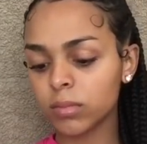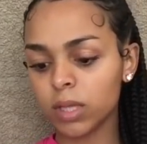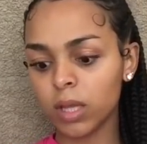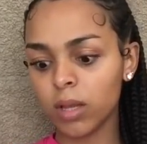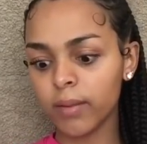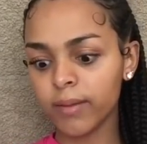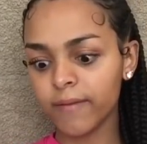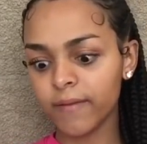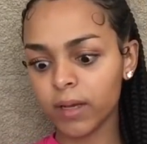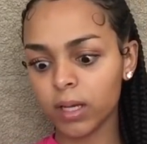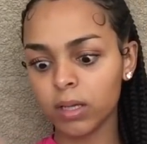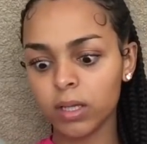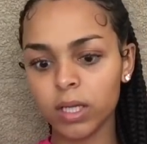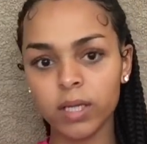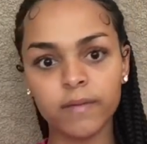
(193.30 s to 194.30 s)
Let me
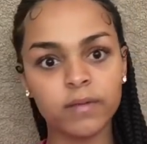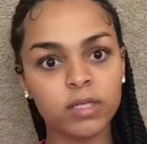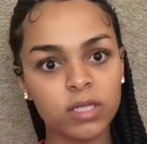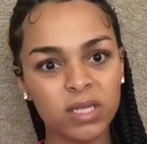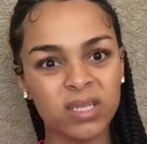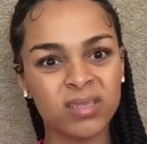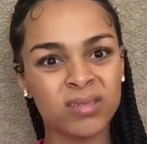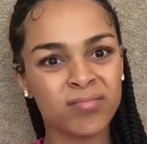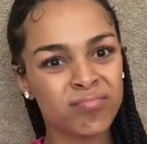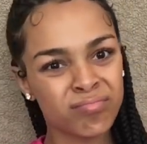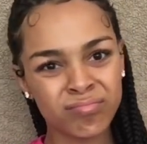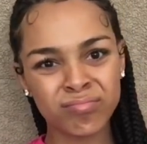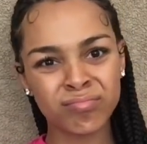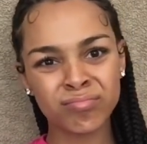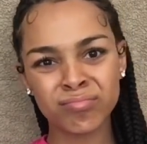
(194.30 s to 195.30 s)
fucking live, shit.
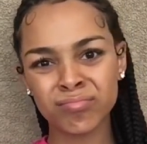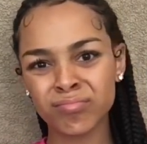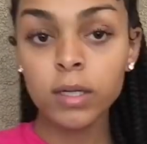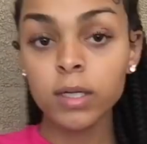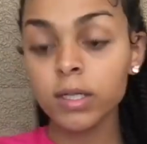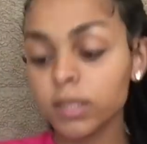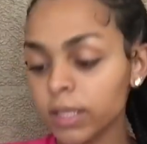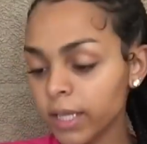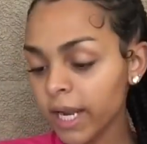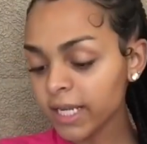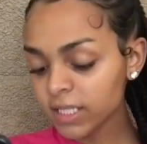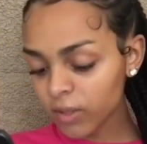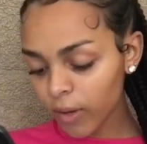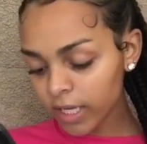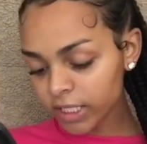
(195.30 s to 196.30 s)
The
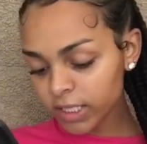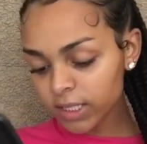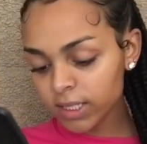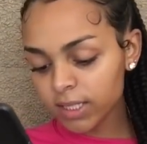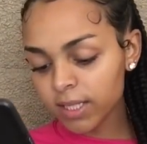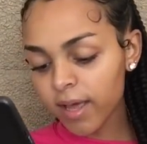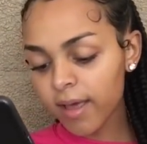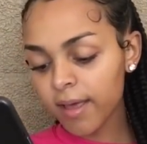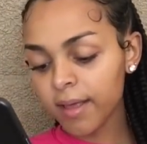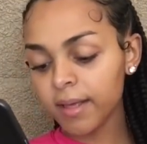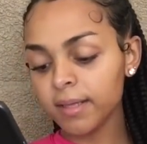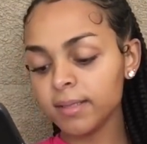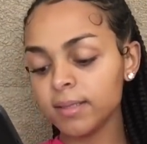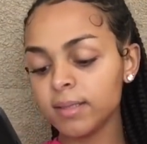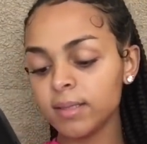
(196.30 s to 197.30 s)
next question
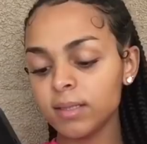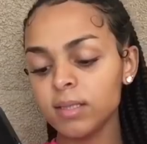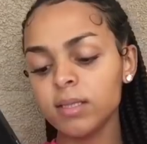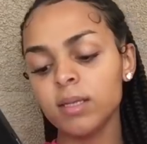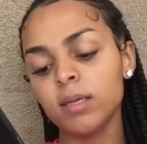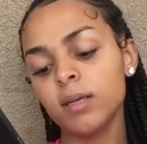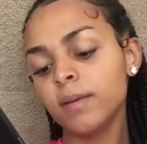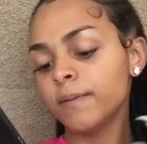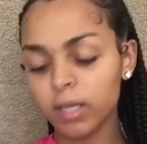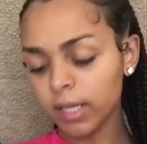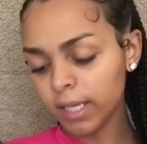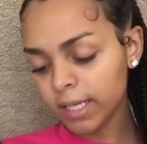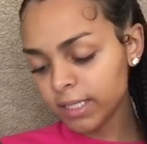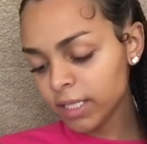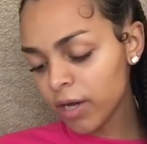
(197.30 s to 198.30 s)
says,
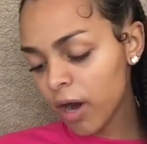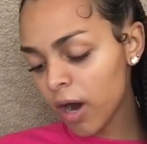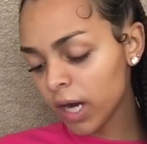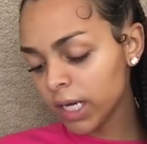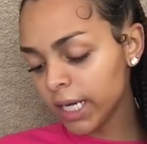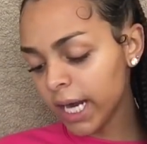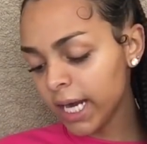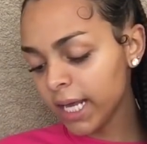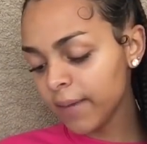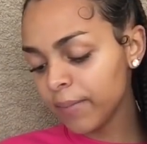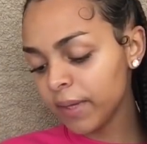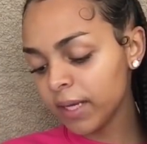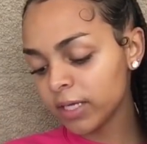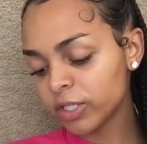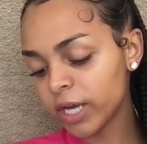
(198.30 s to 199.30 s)
is it hard dating
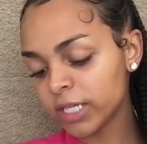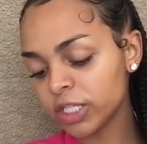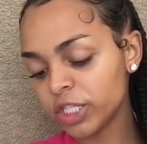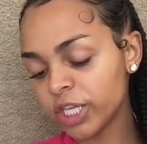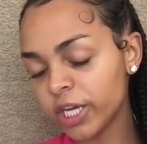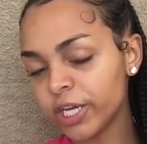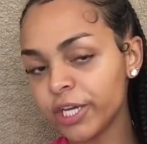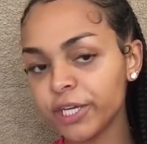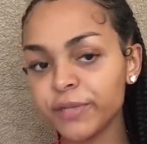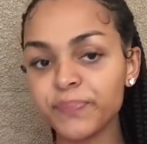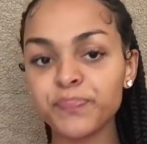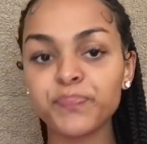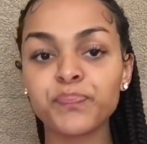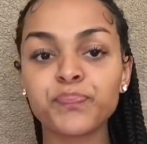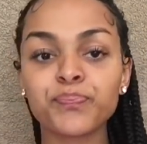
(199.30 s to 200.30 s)
being transgender?